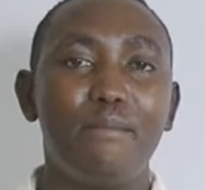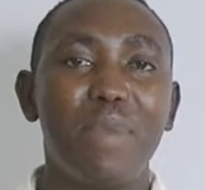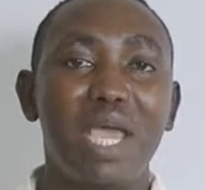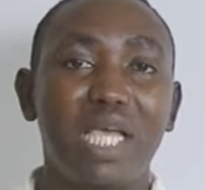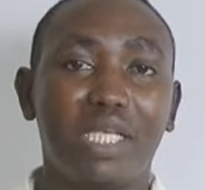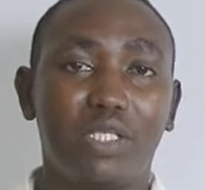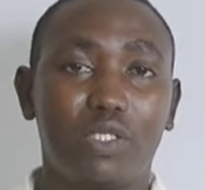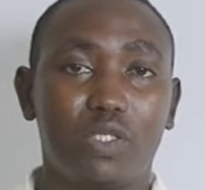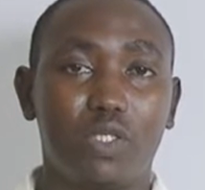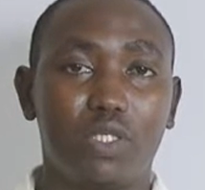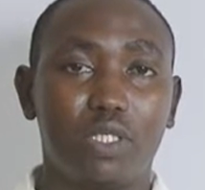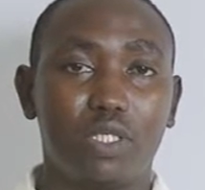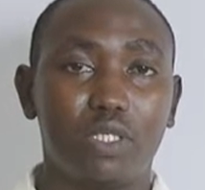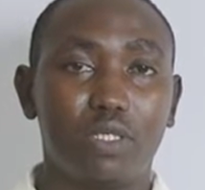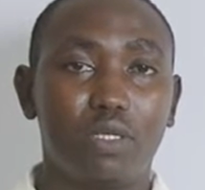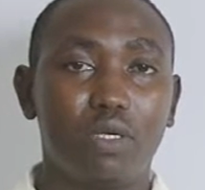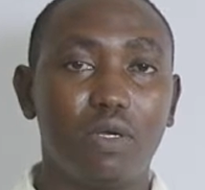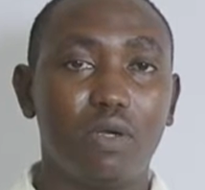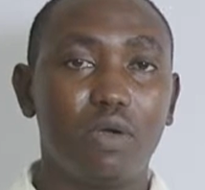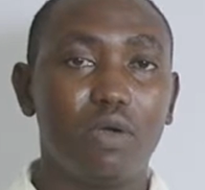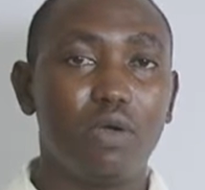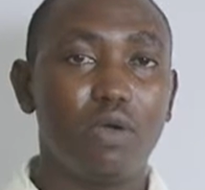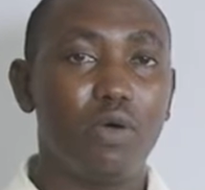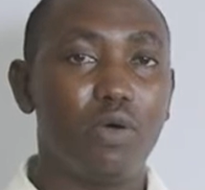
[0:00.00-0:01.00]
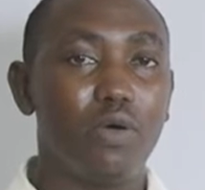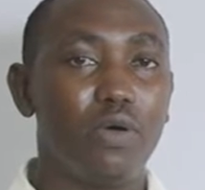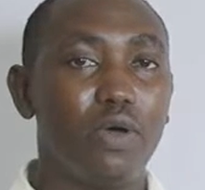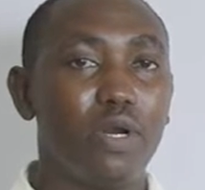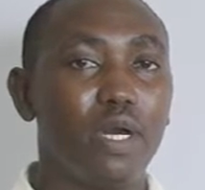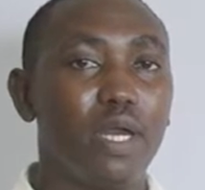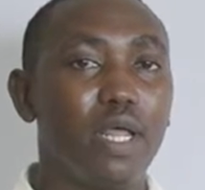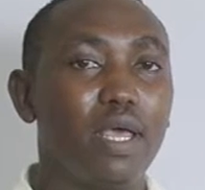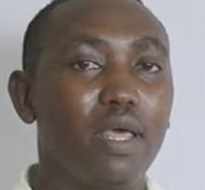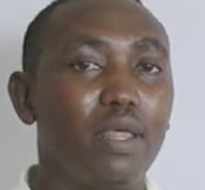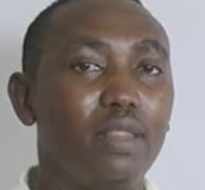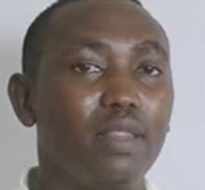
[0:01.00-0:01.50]
based
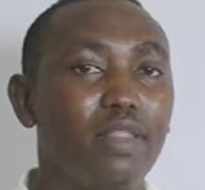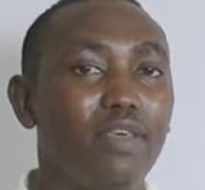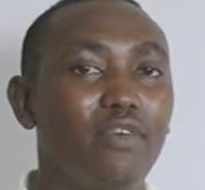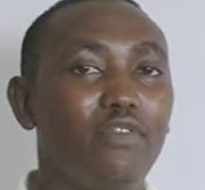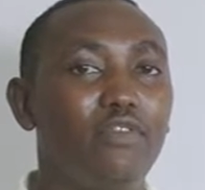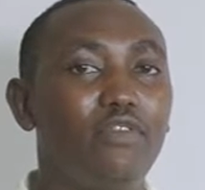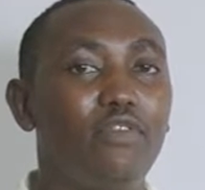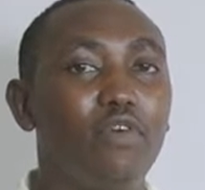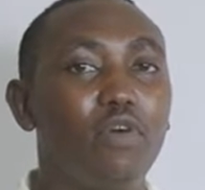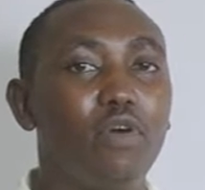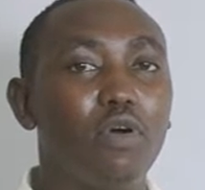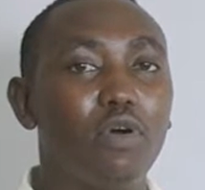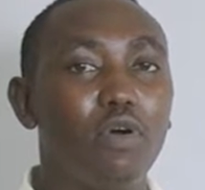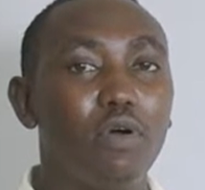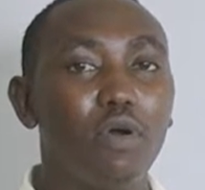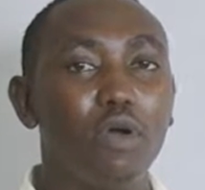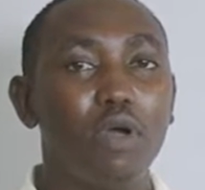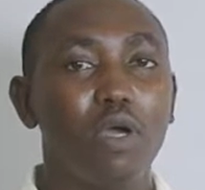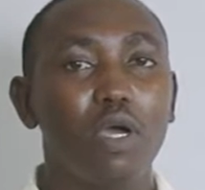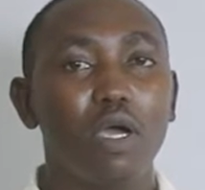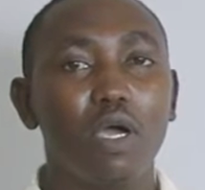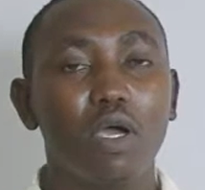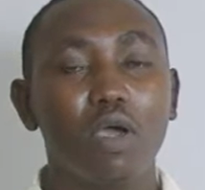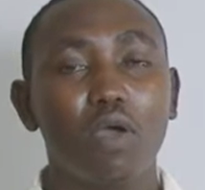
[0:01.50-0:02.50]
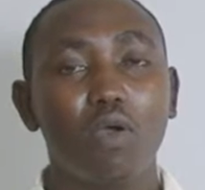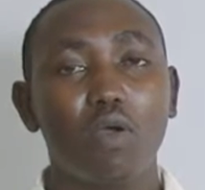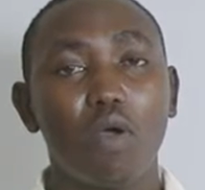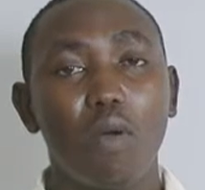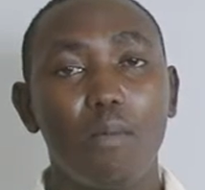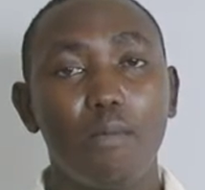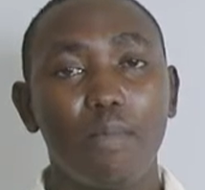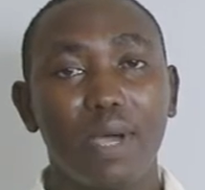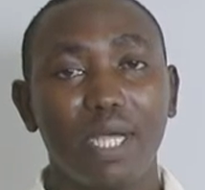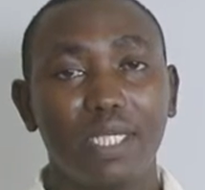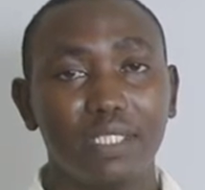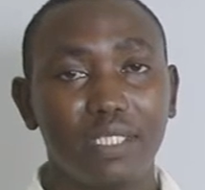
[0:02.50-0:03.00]
on the four
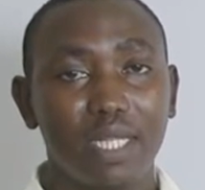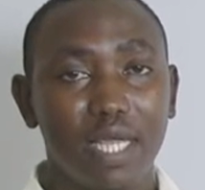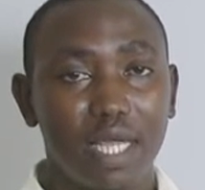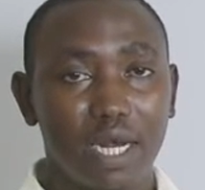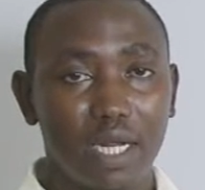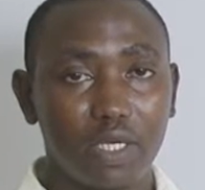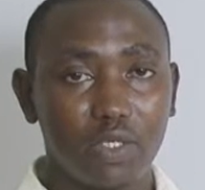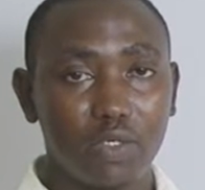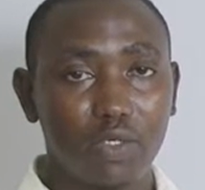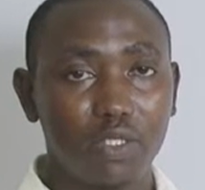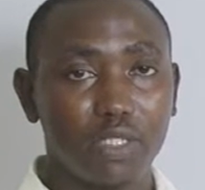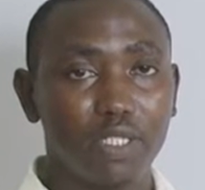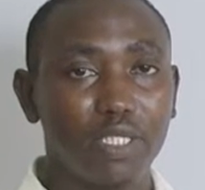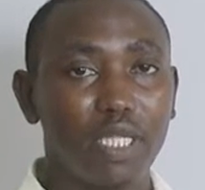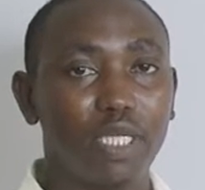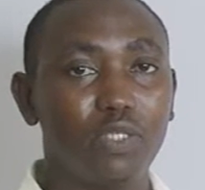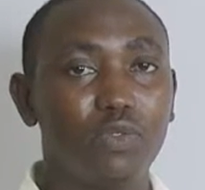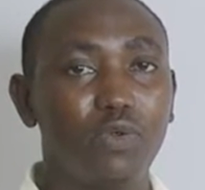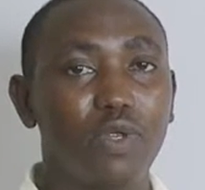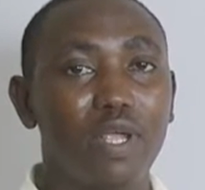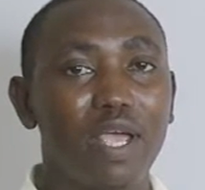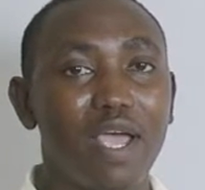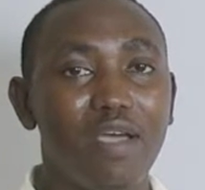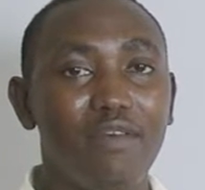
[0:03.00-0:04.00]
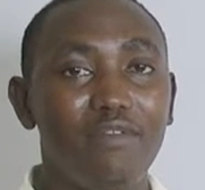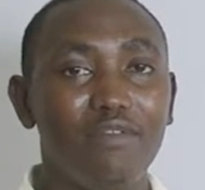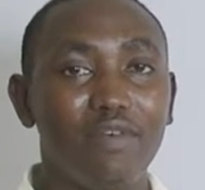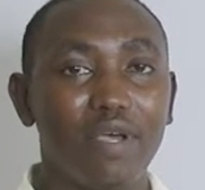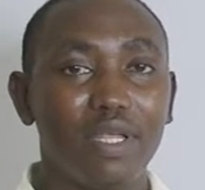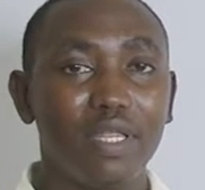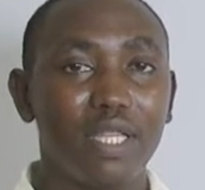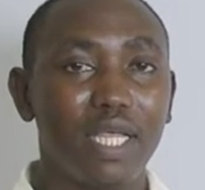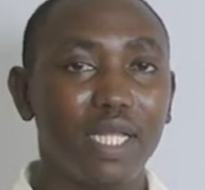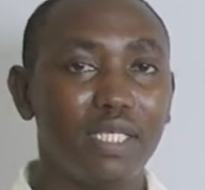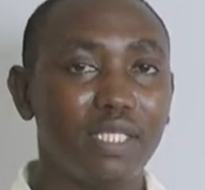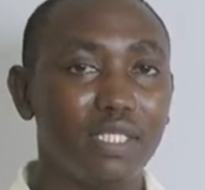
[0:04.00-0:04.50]
compass directions that we have,
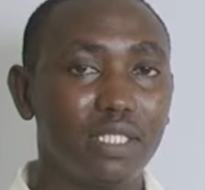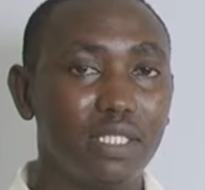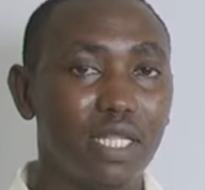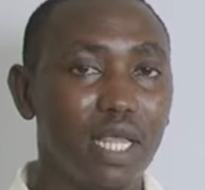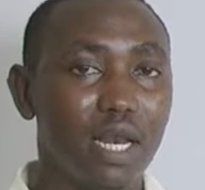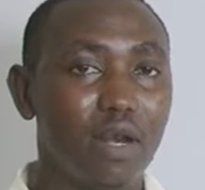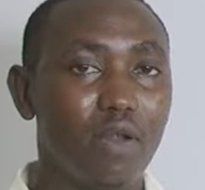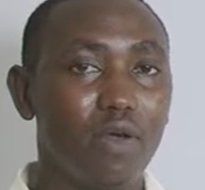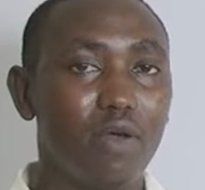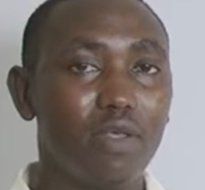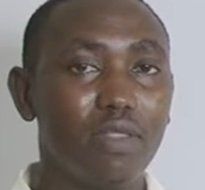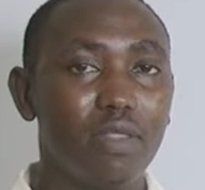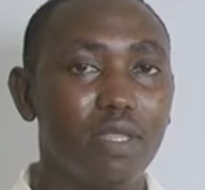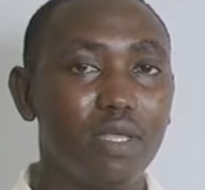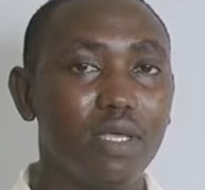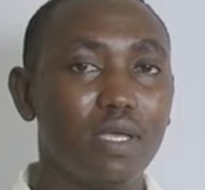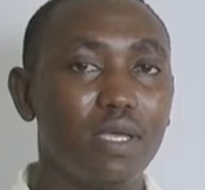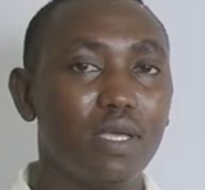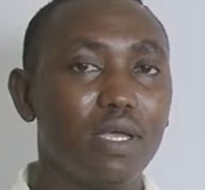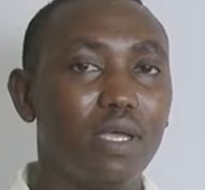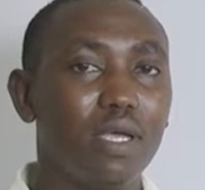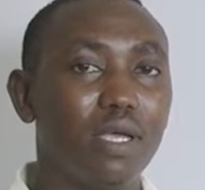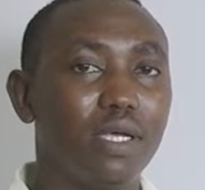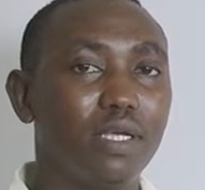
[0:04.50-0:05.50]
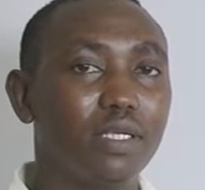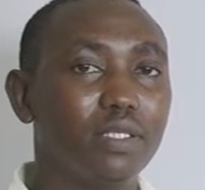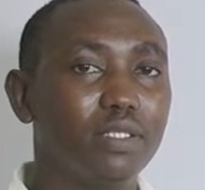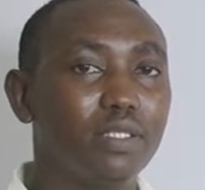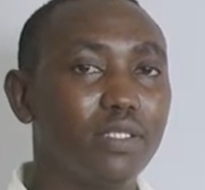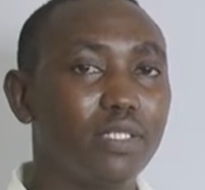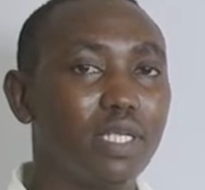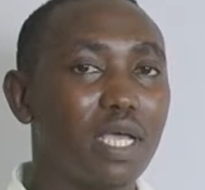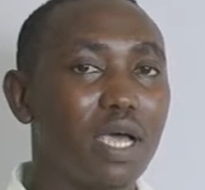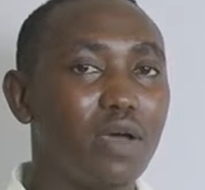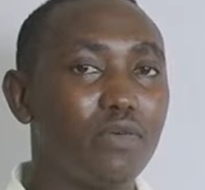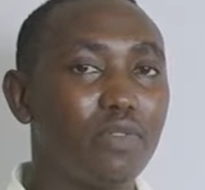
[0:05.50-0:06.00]
that is the north,
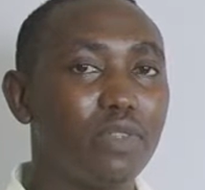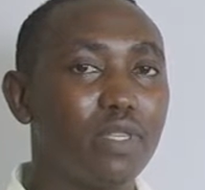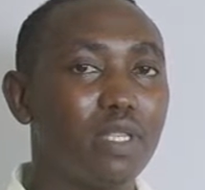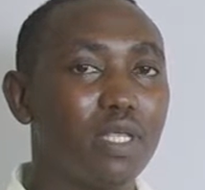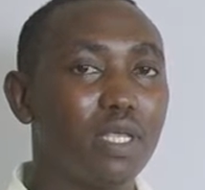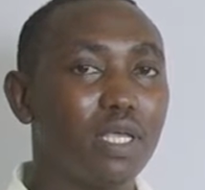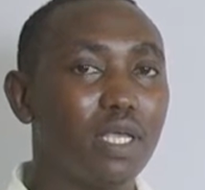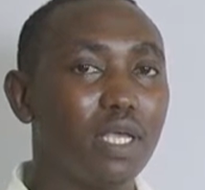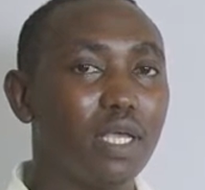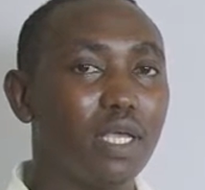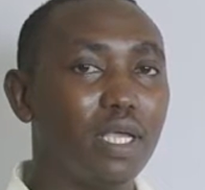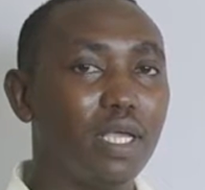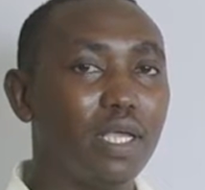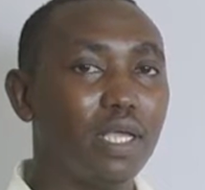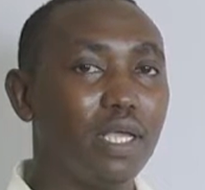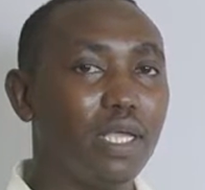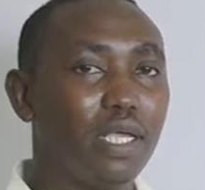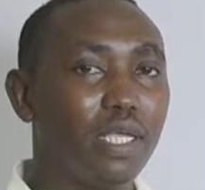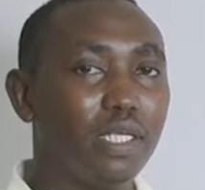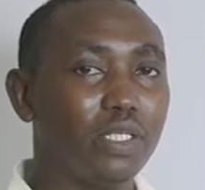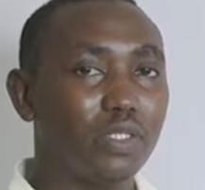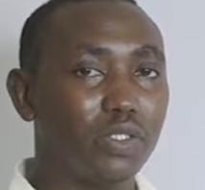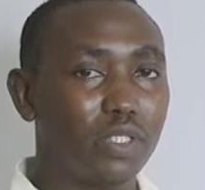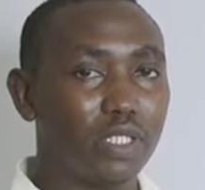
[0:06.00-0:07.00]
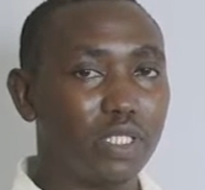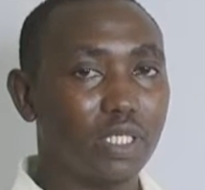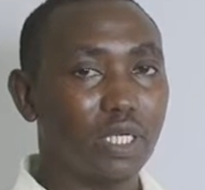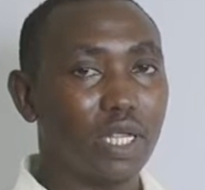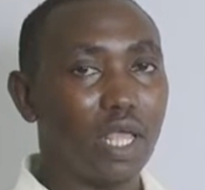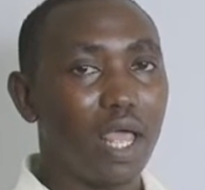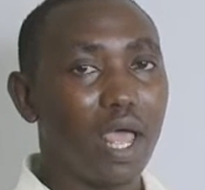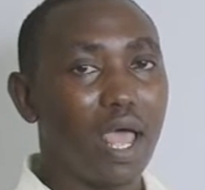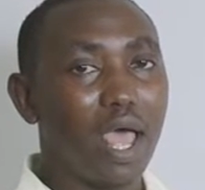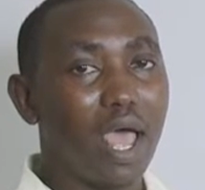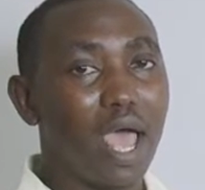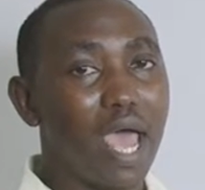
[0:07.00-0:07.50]
south, east,
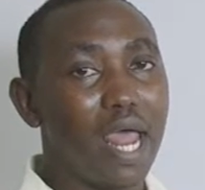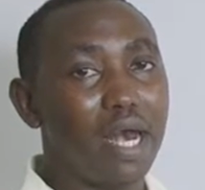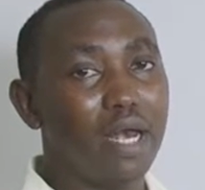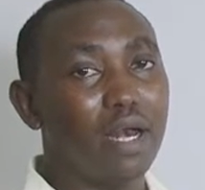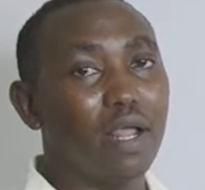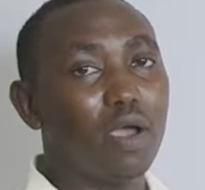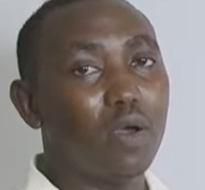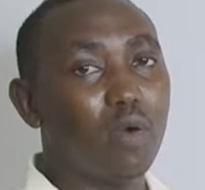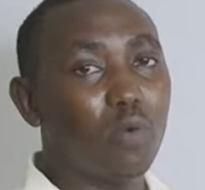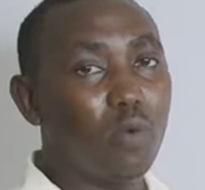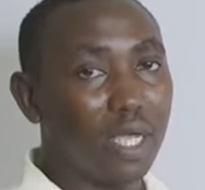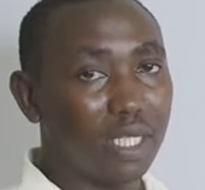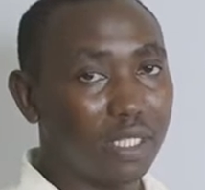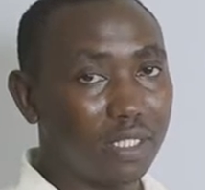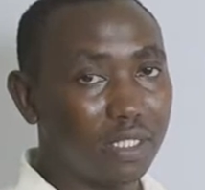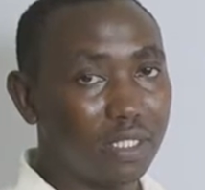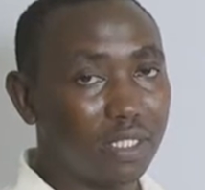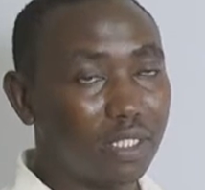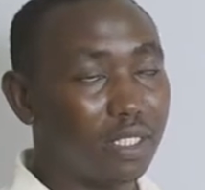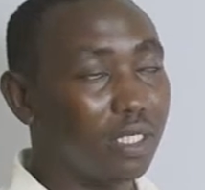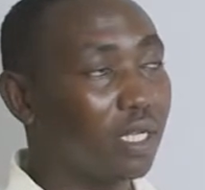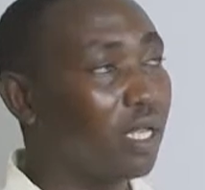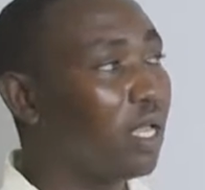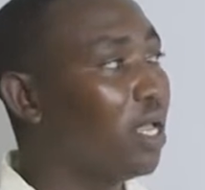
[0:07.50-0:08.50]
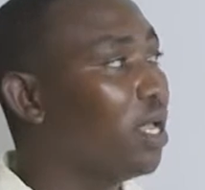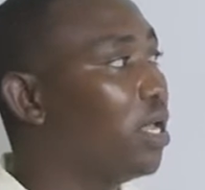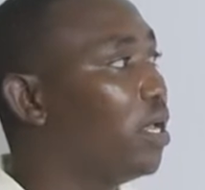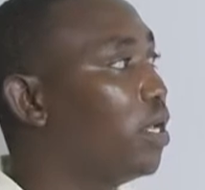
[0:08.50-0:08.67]
and west.